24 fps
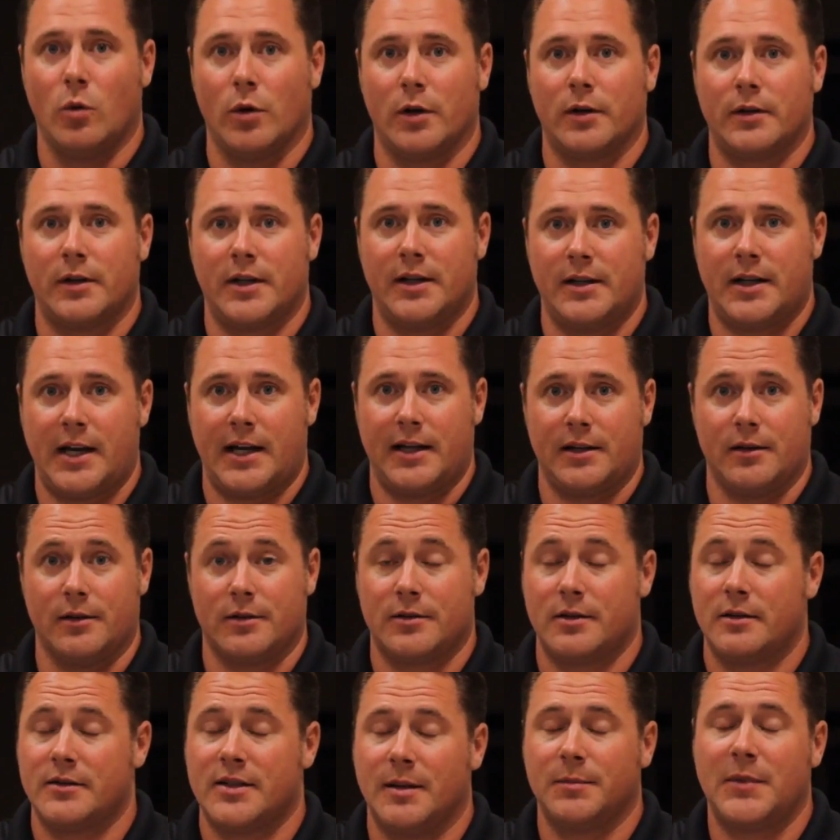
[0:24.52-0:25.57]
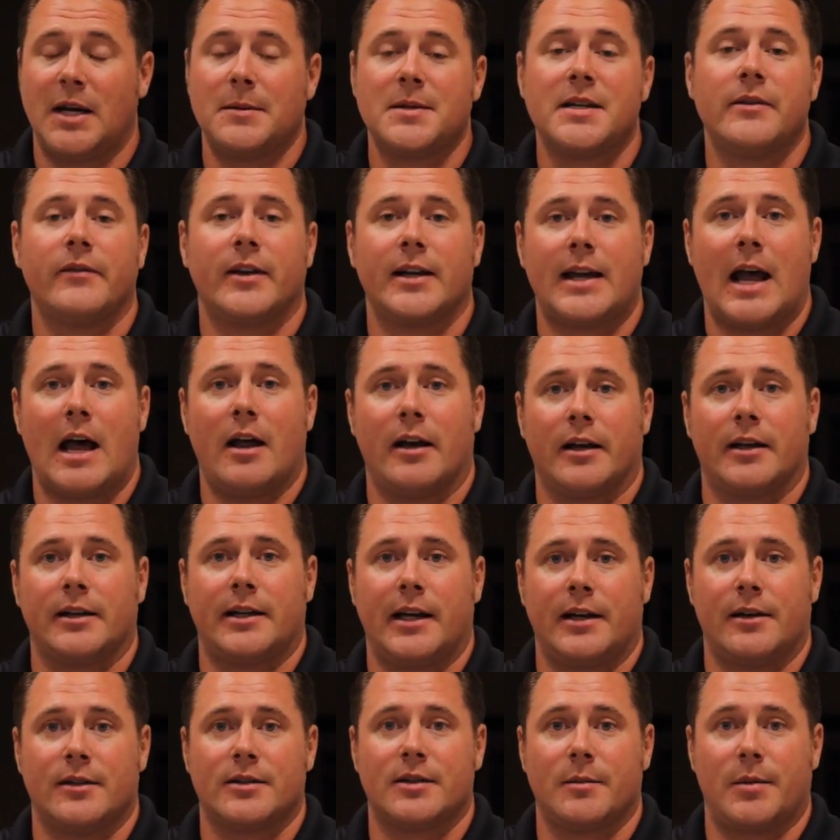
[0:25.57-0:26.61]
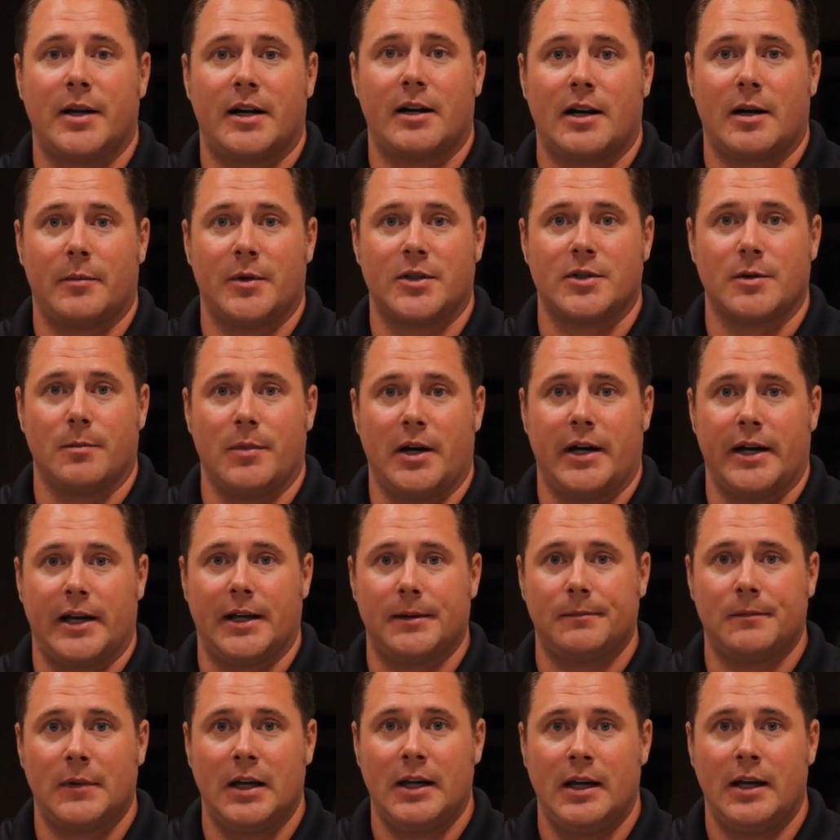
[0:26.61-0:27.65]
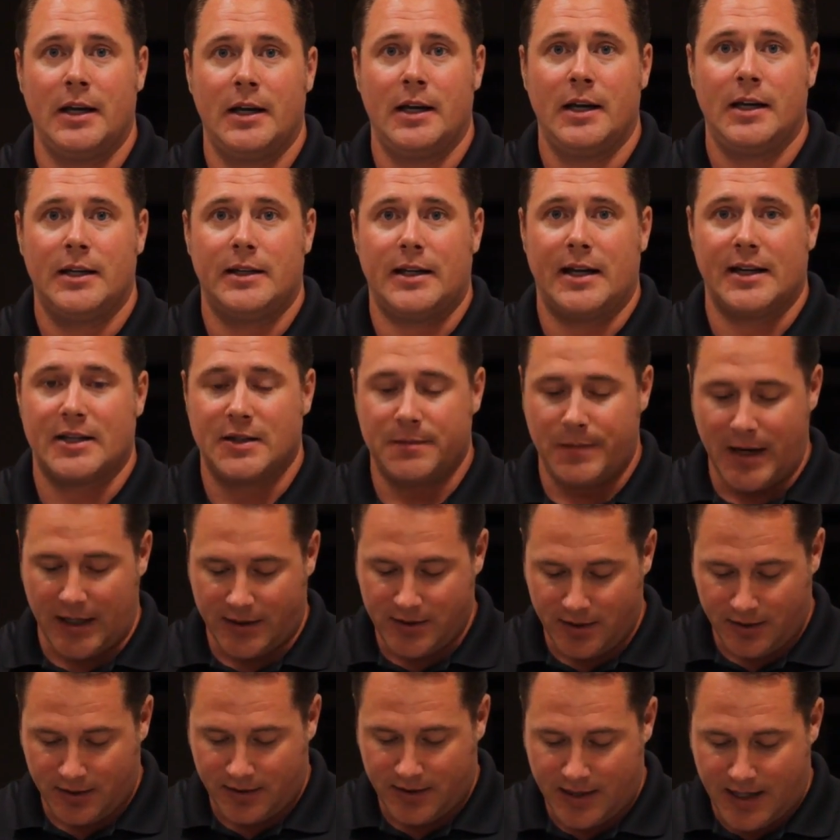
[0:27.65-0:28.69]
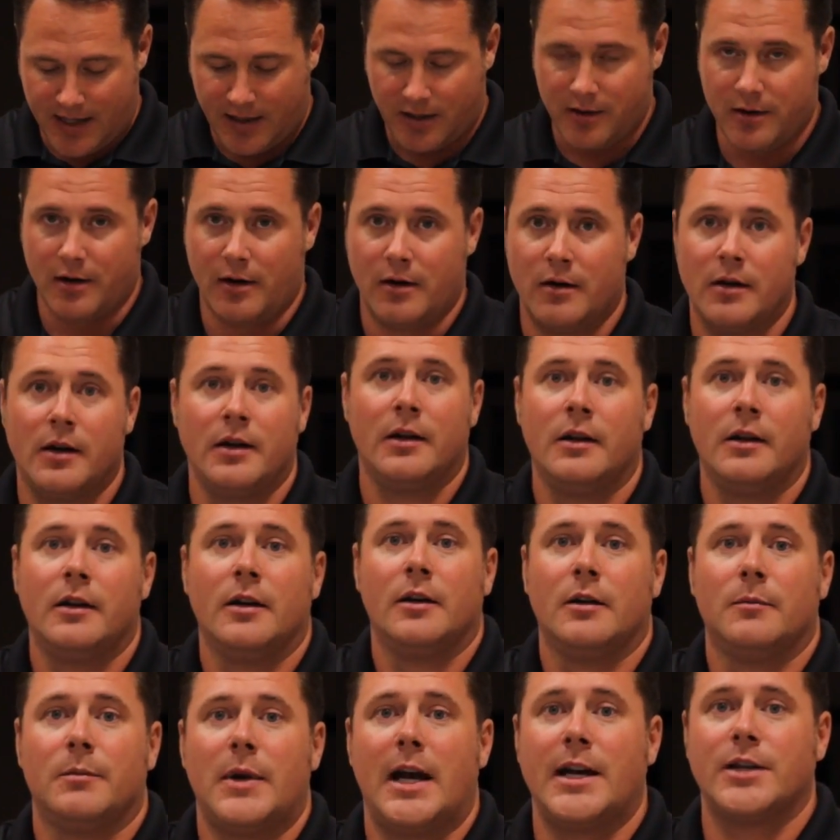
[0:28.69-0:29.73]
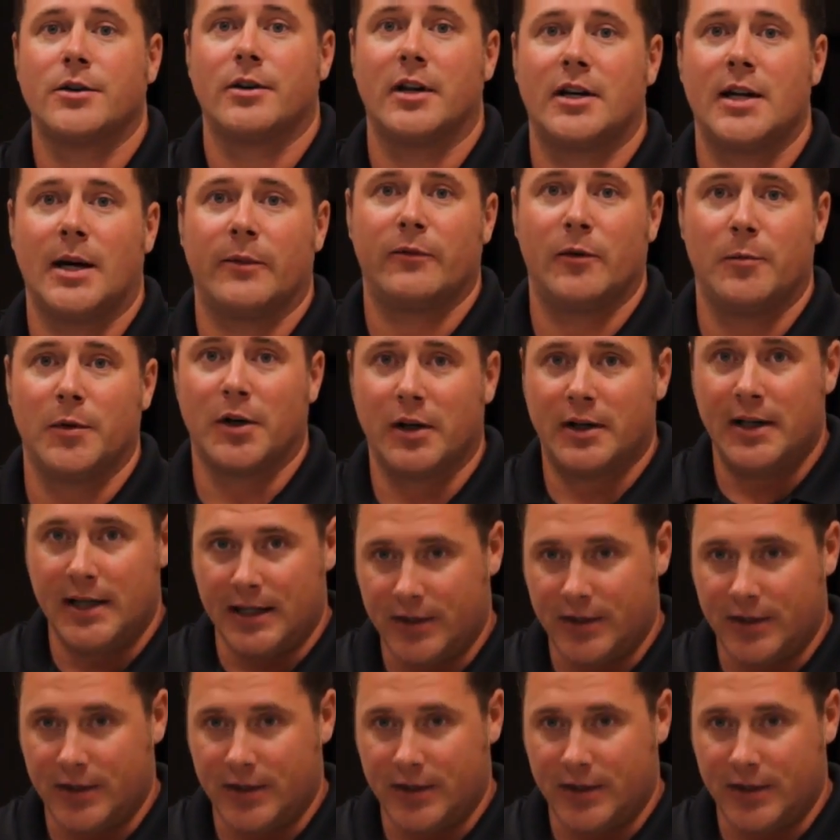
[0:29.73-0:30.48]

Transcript: quart containers, sometimes even gallon containers depending on how much you're buying. And they expect you to take your measuring cup from your